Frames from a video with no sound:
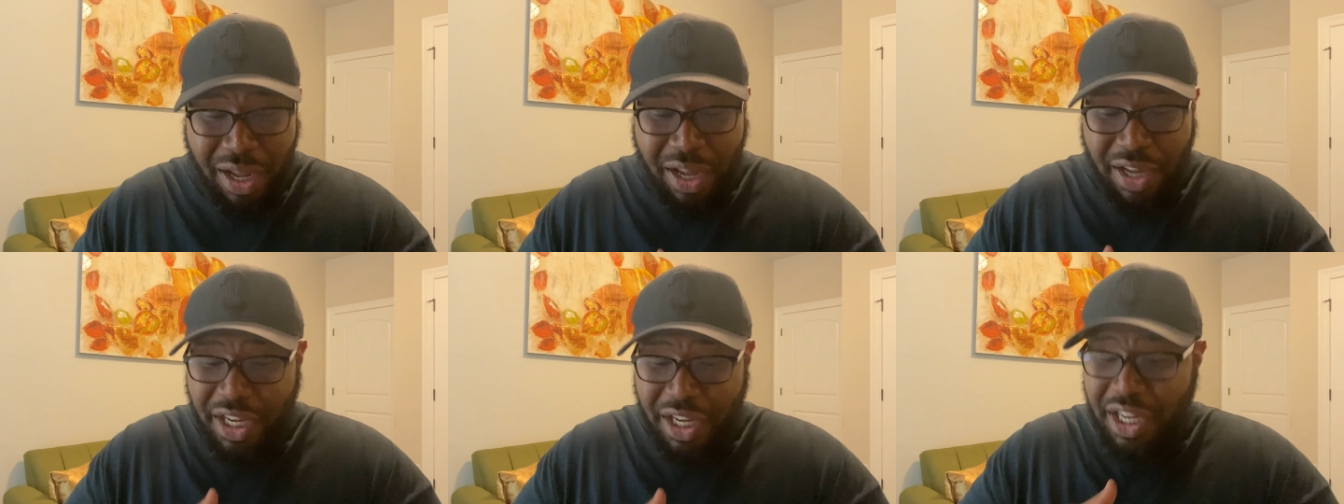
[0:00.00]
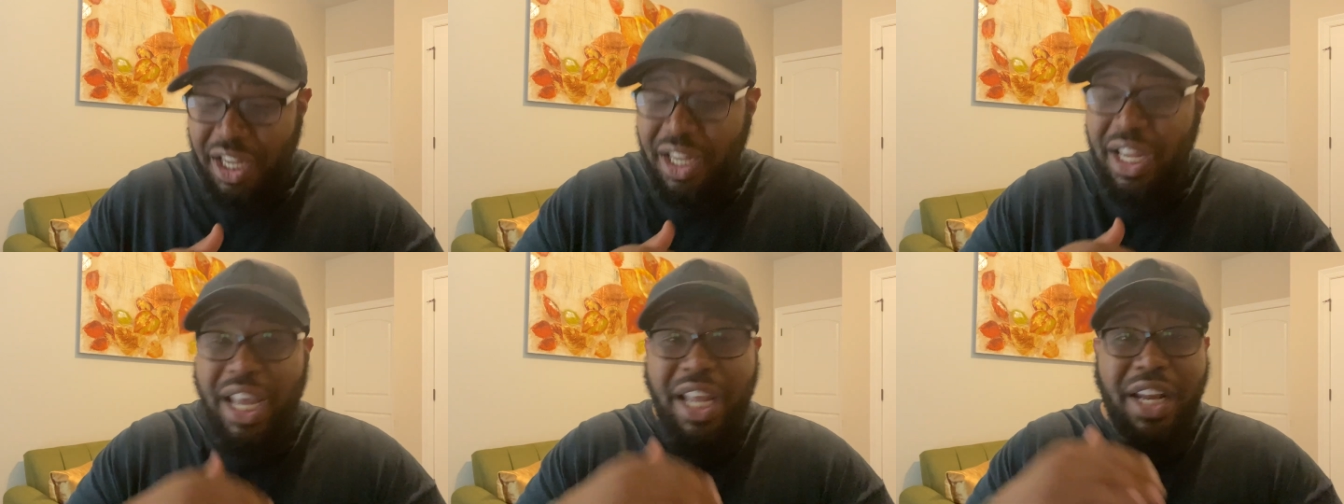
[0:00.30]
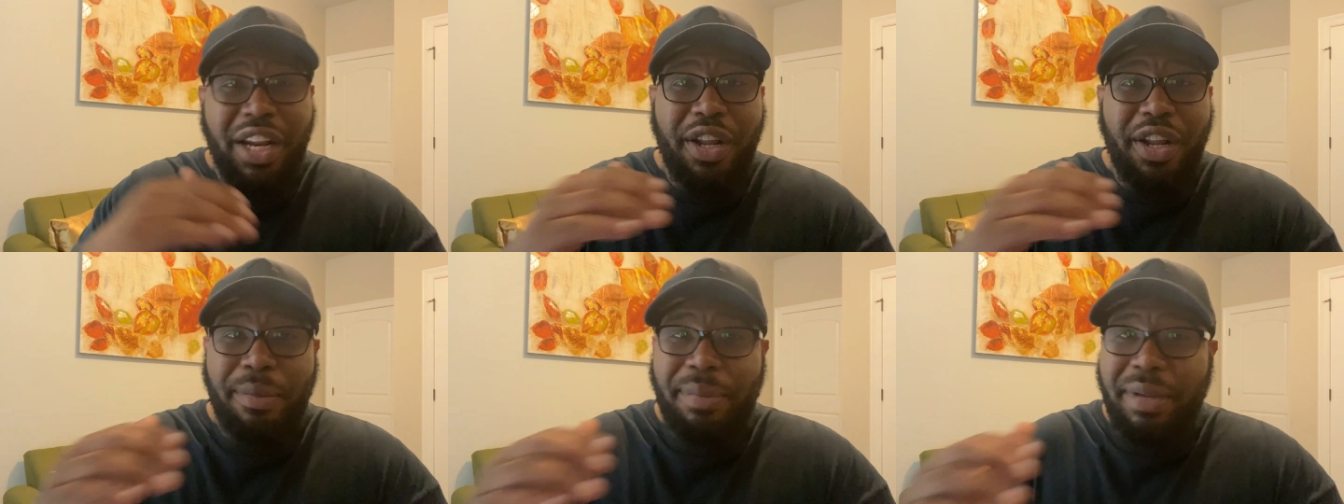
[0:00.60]
He
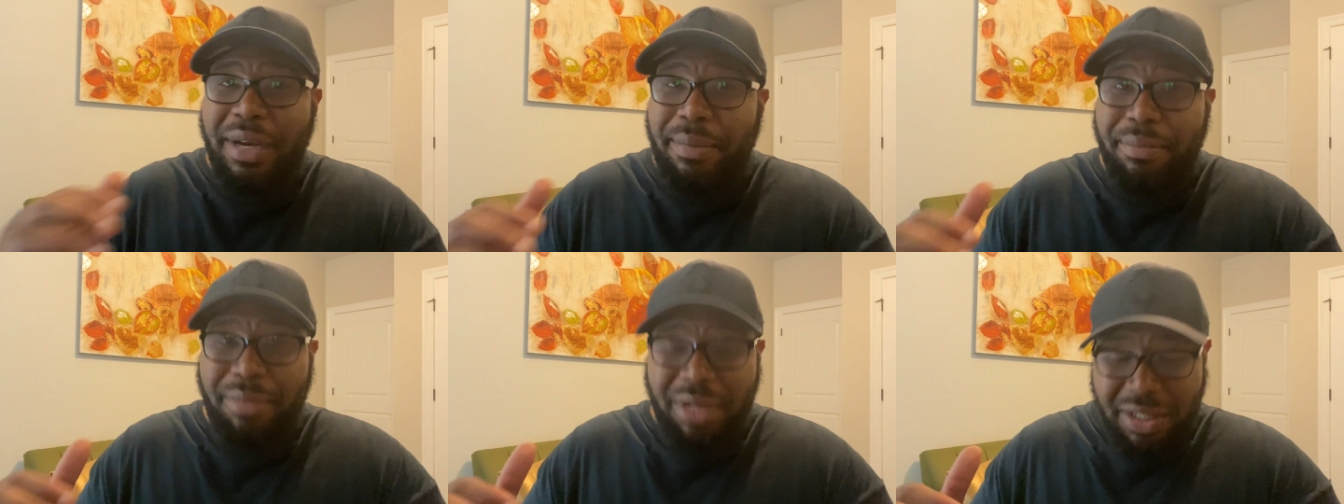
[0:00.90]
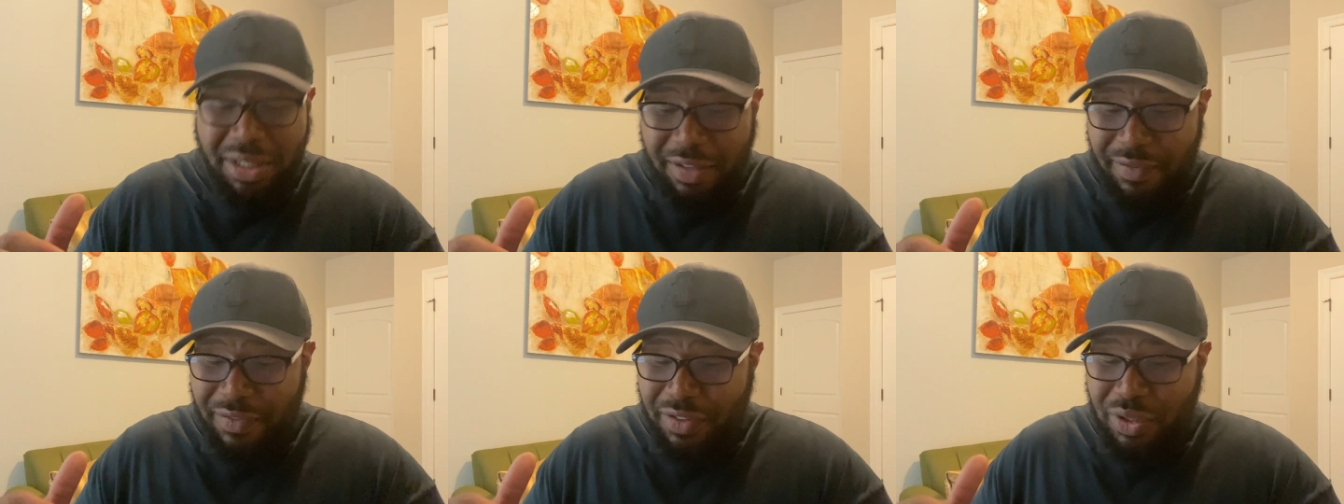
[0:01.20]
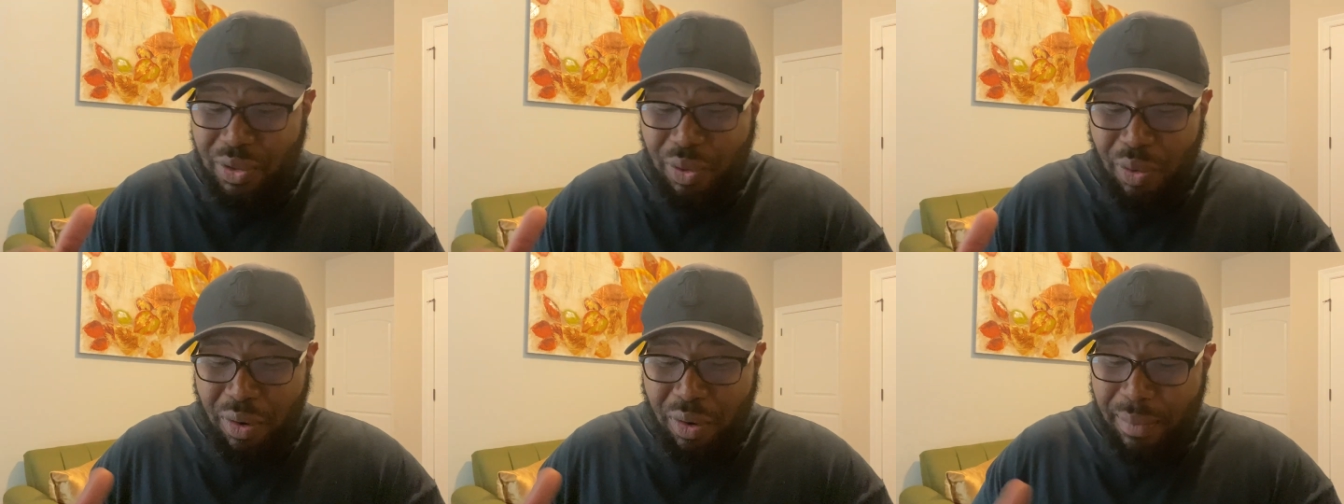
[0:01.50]
ended up in the midst of a
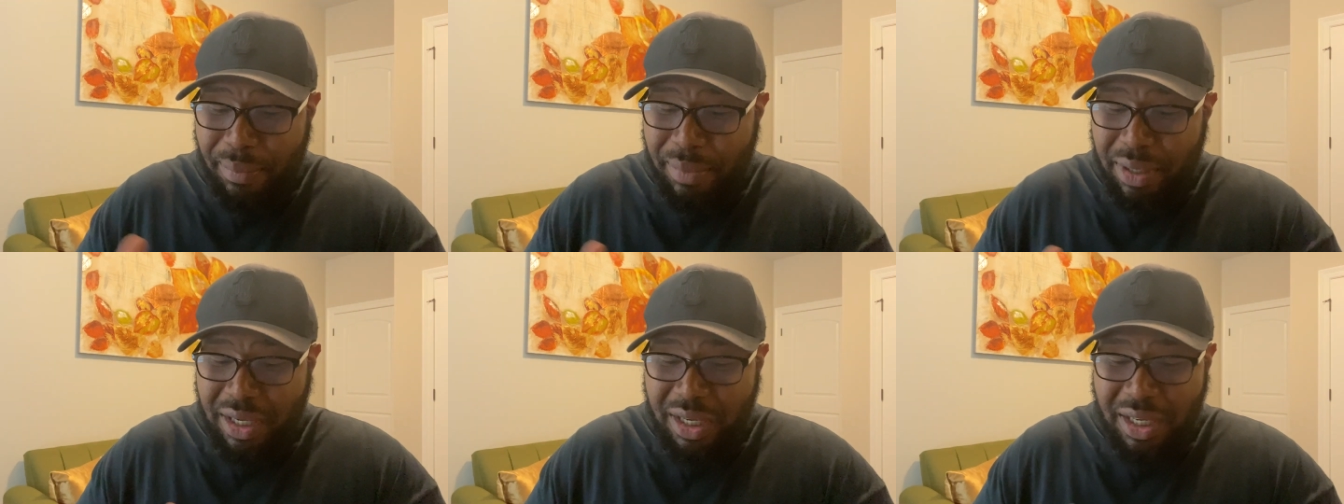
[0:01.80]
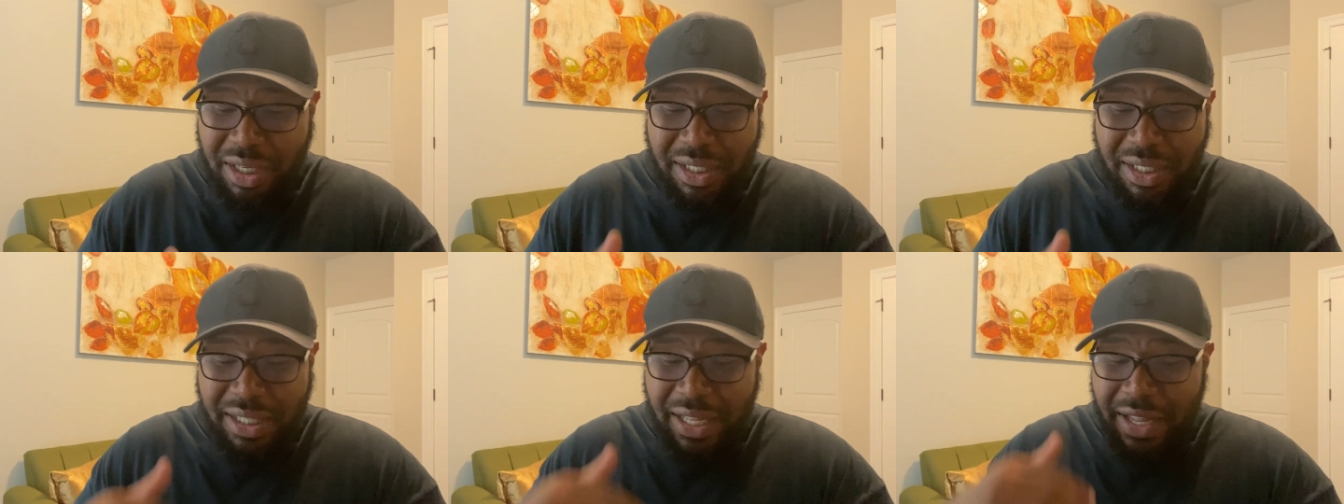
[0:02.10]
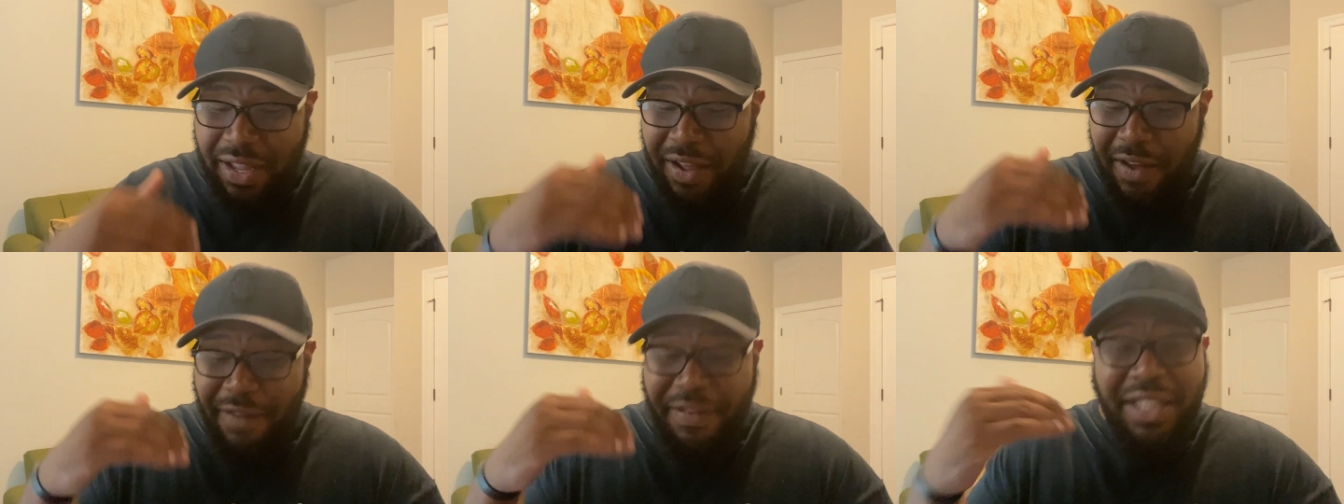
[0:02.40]
storm because
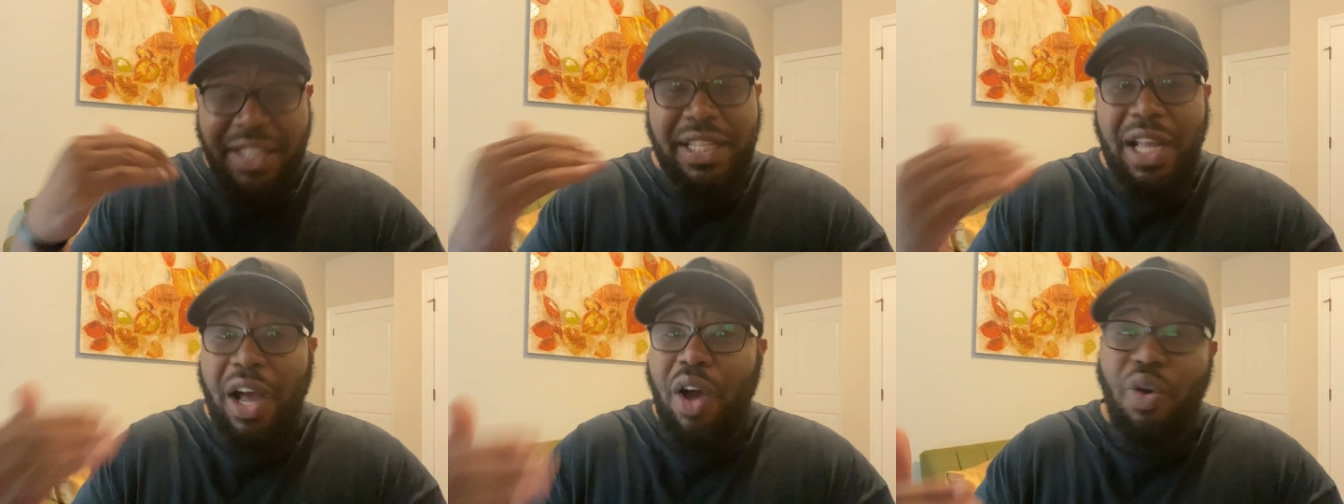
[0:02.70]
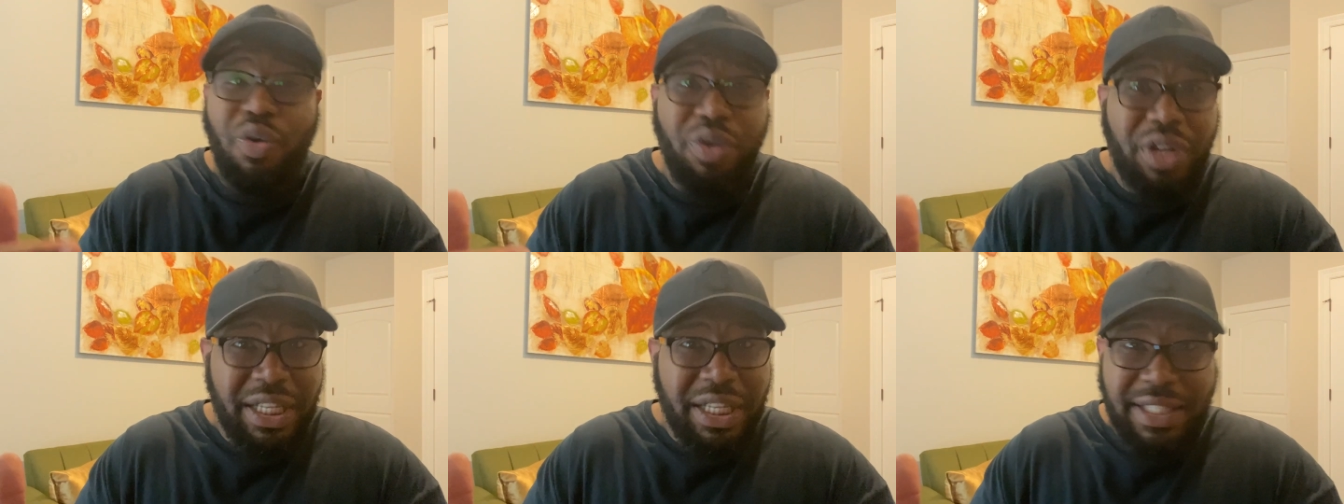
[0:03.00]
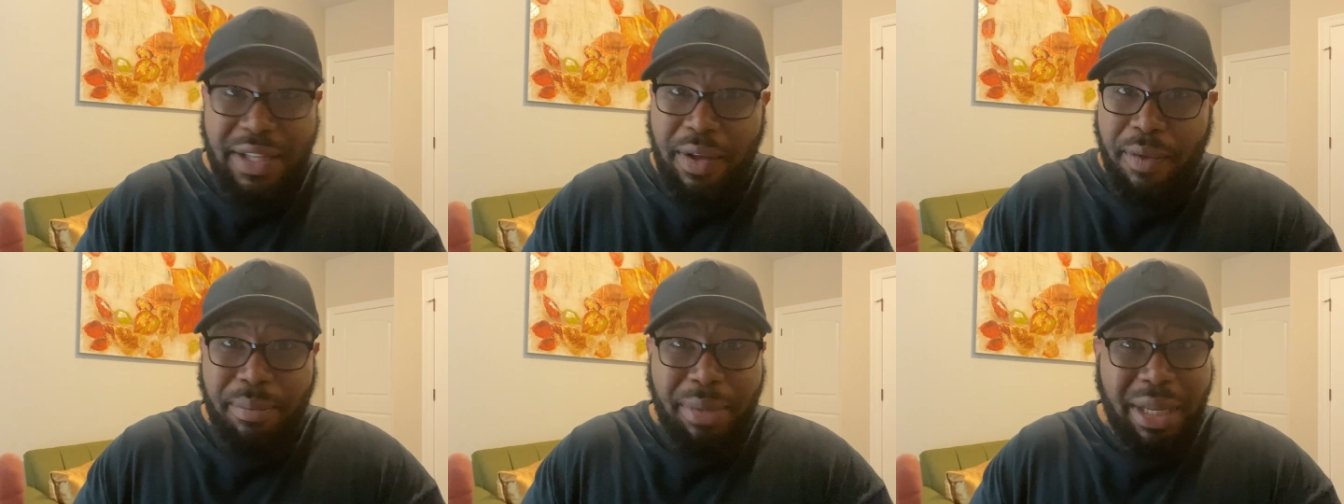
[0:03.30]
of his own
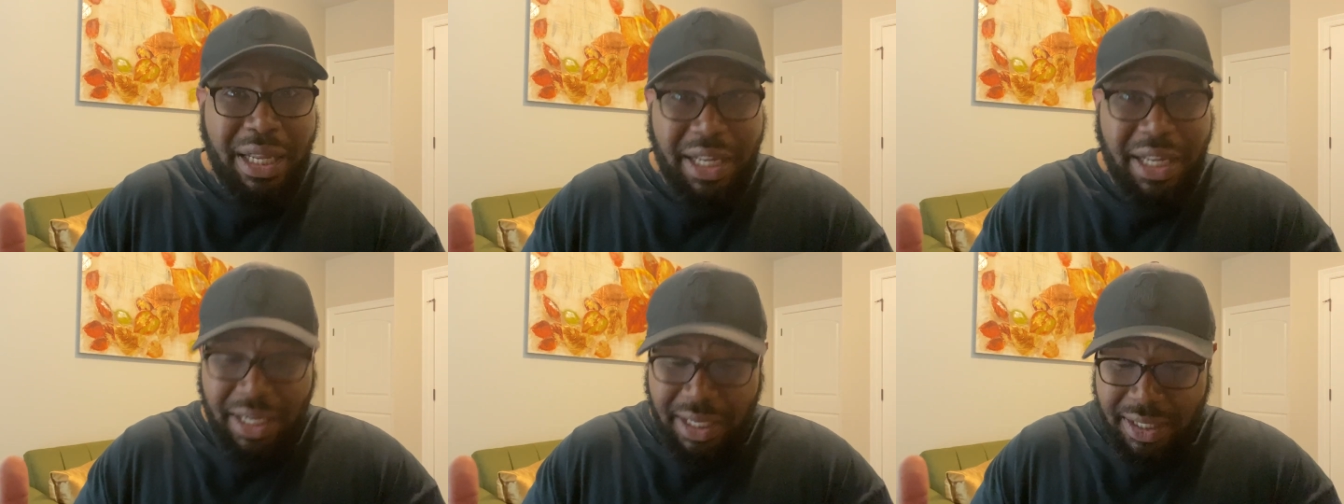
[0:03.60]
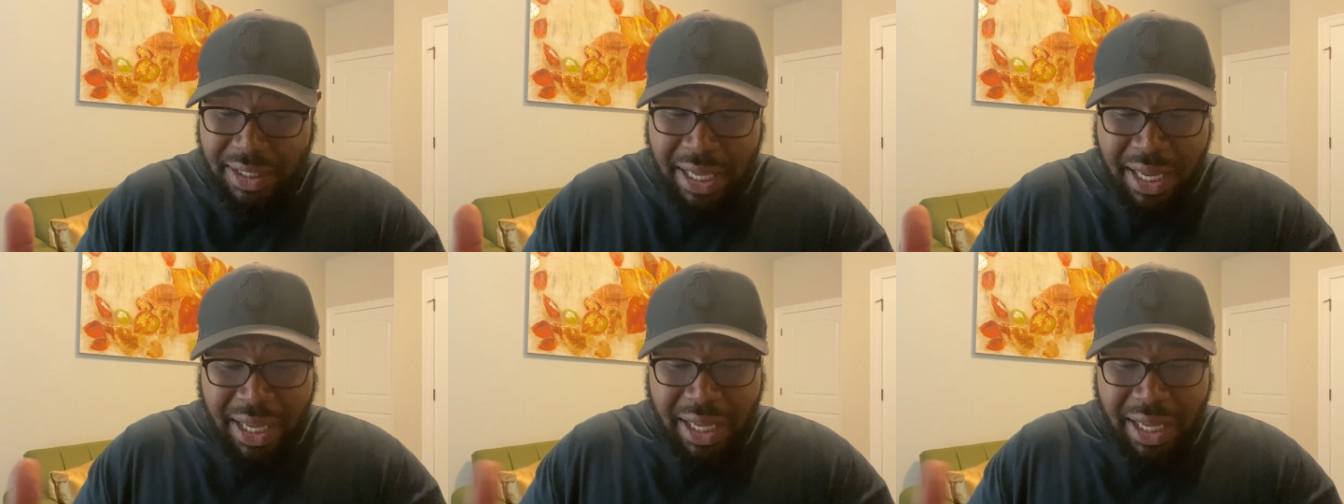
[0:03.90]
disobedience.